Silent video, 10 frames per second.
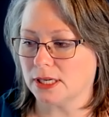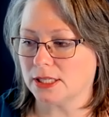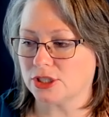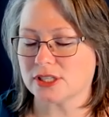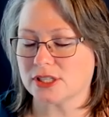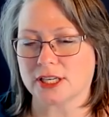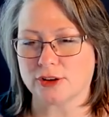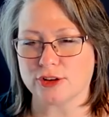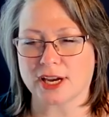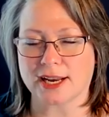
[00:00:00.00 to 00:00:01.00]
it just
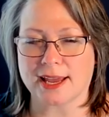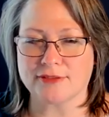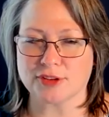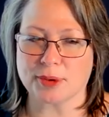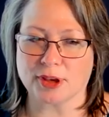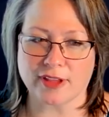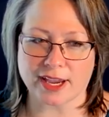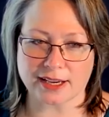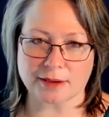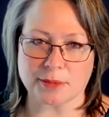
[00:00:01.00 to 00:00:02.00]
you kind of have to build
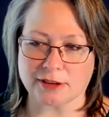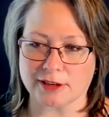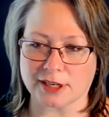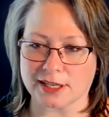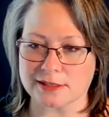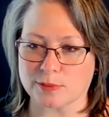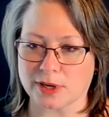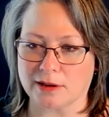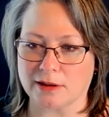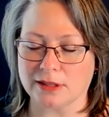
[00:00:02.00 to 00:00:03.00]
that community as
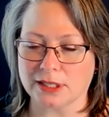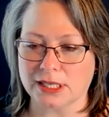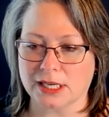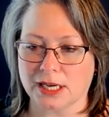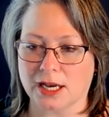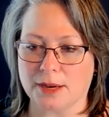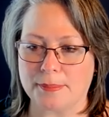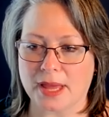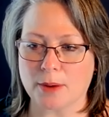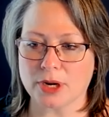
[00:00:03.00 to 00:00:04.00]
well.
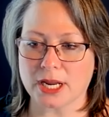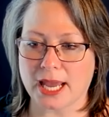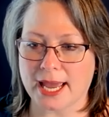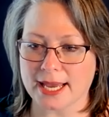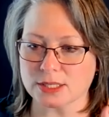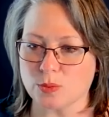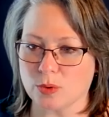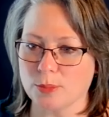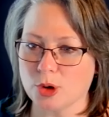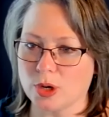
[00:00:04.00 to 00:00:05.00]
I want to ask
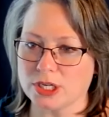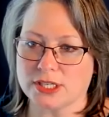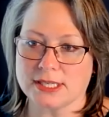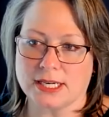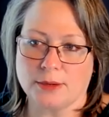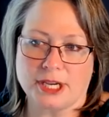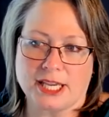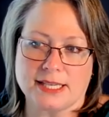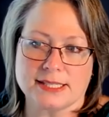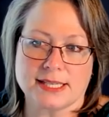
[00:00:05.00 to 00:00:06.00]
one more questions in here,
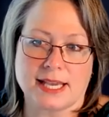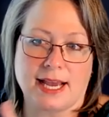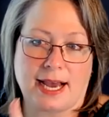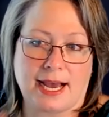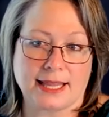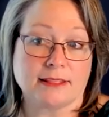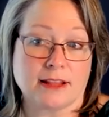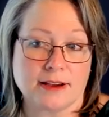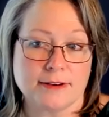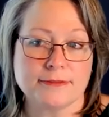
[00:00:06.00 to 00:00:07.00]
because I
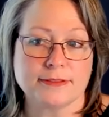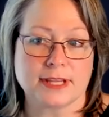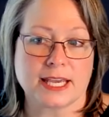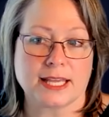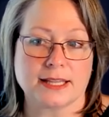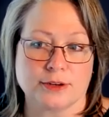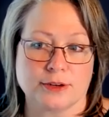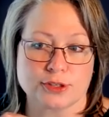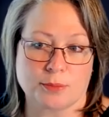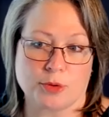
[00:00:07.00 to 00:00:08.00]
love that
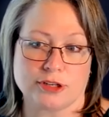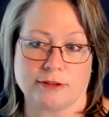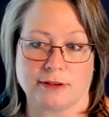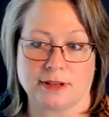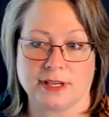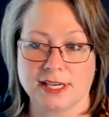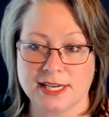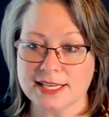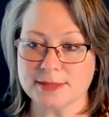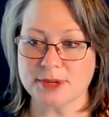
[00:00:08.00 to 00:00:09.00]
there's someone doing
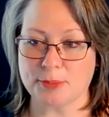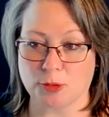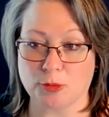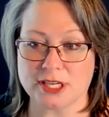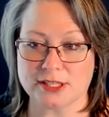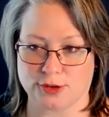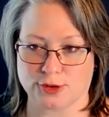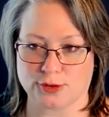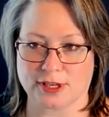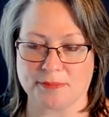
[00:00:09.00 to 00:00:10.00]
some type of
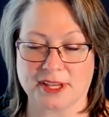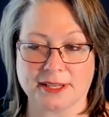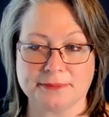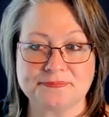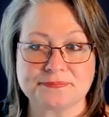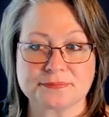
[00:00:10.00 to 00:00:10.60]
research or something.